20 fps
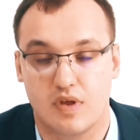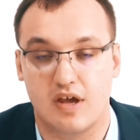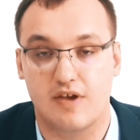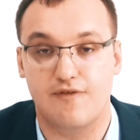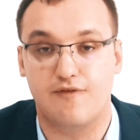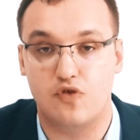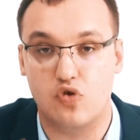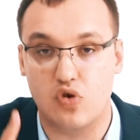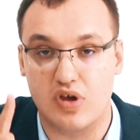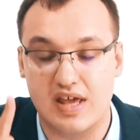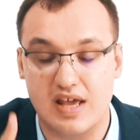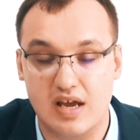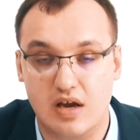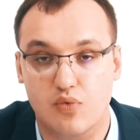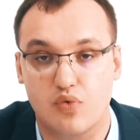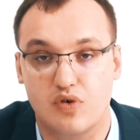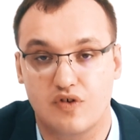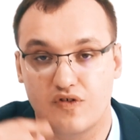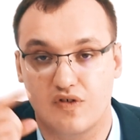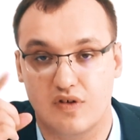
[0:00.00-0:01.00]
if you
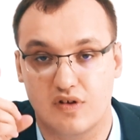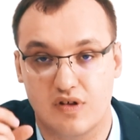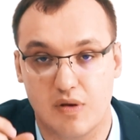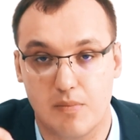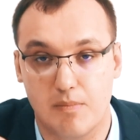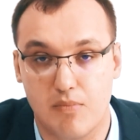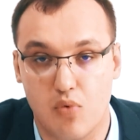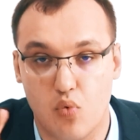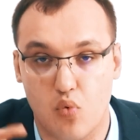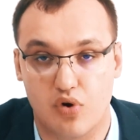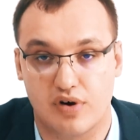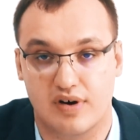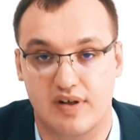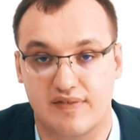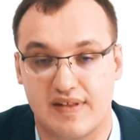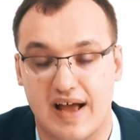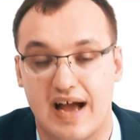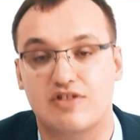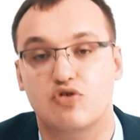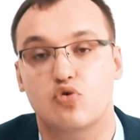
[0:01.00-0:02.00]
increase it more
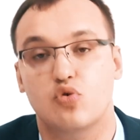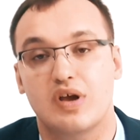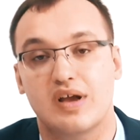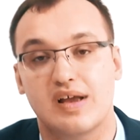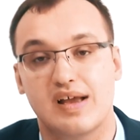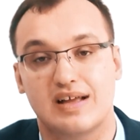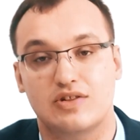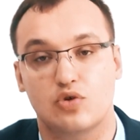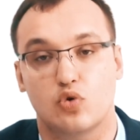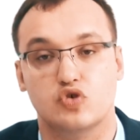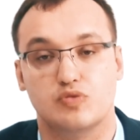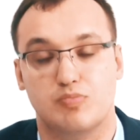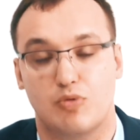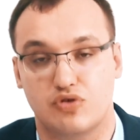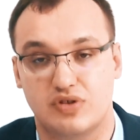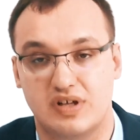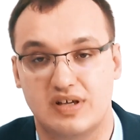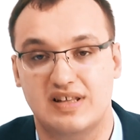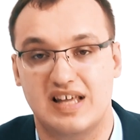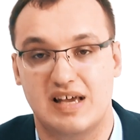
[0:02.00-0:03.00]
than that, you can get
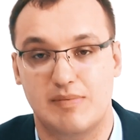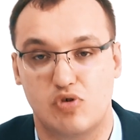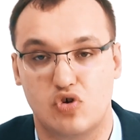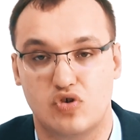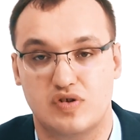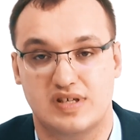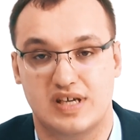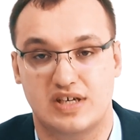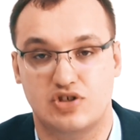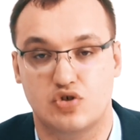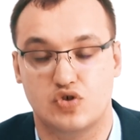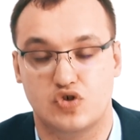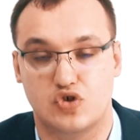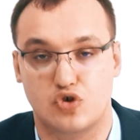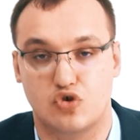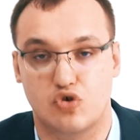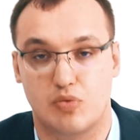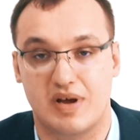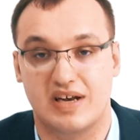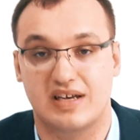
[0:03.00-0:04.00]
osmotic demyelinization
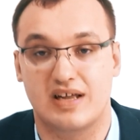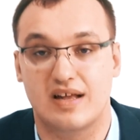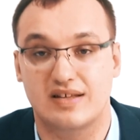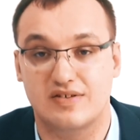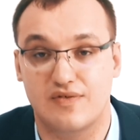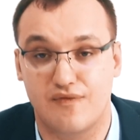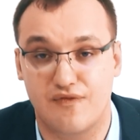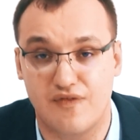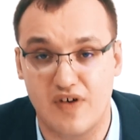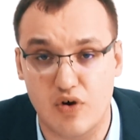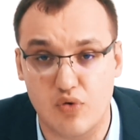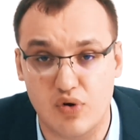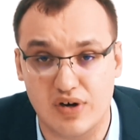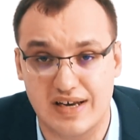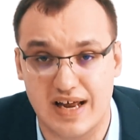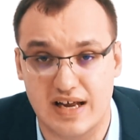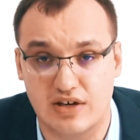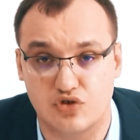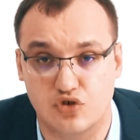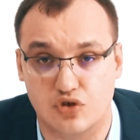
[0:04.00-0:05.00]
syndrome, and that's very
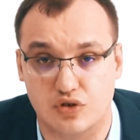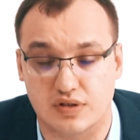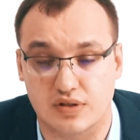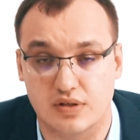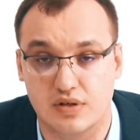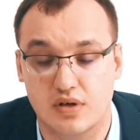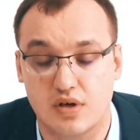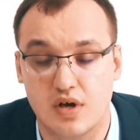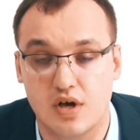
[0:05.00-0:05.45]
dangerous.